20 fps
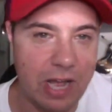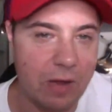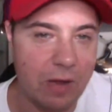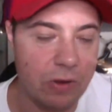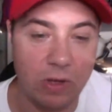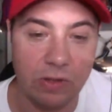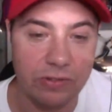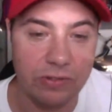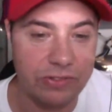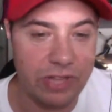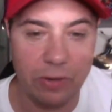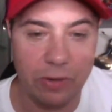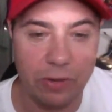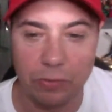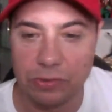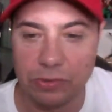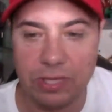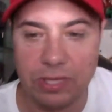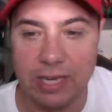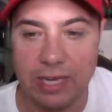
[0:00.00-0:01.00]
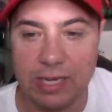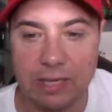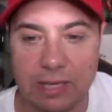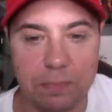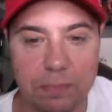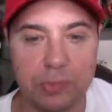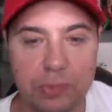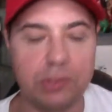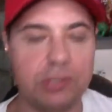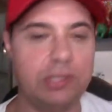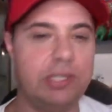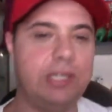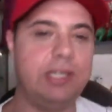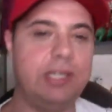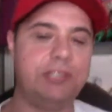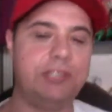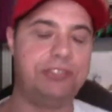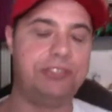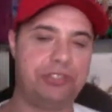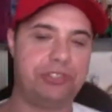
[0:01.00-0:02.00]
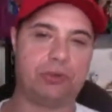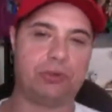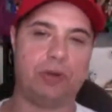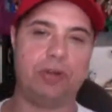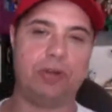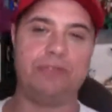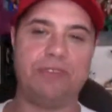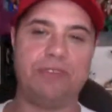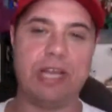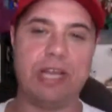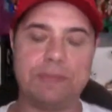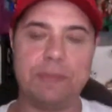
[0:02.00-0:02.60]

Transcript: Oh, they completely destroyed Phasma.